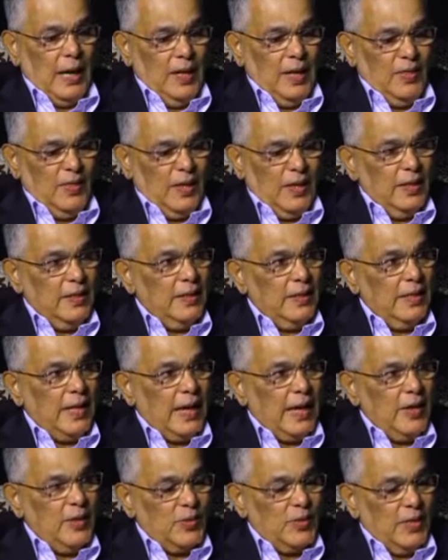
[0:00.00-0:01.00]
I think
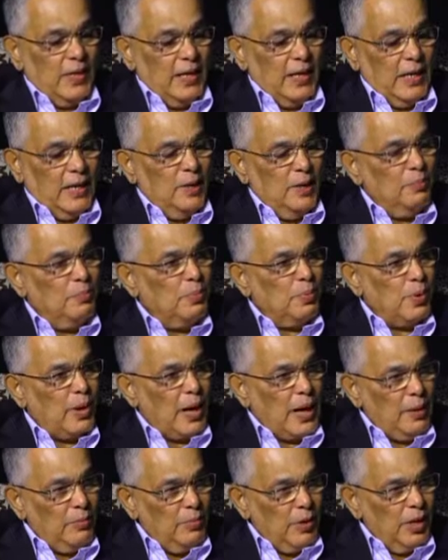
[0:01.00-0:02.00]
that is the
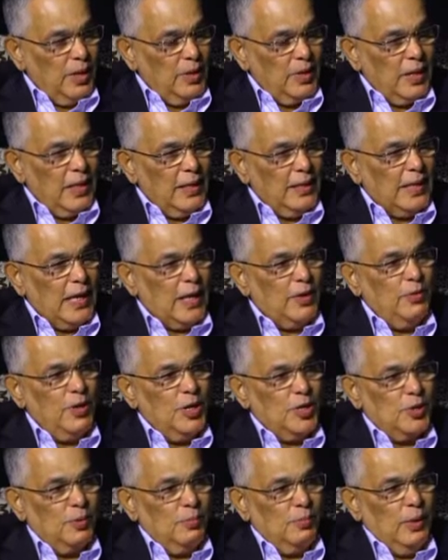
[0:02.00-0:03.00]
primary thing that we
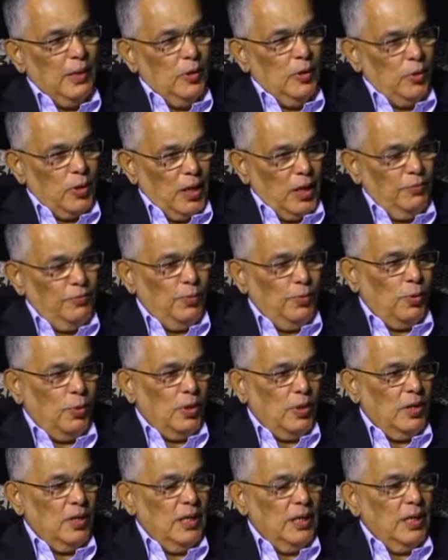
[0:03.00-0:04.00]
should be looking
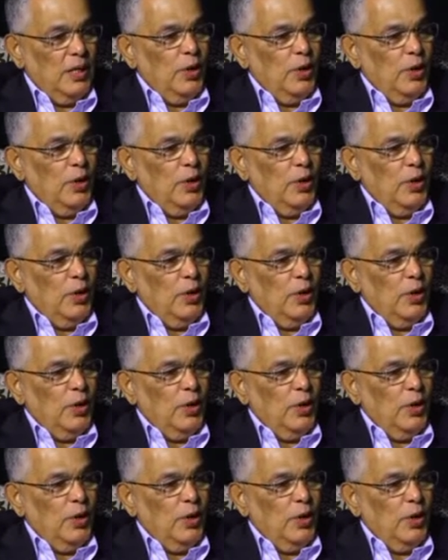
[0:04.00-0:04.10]
for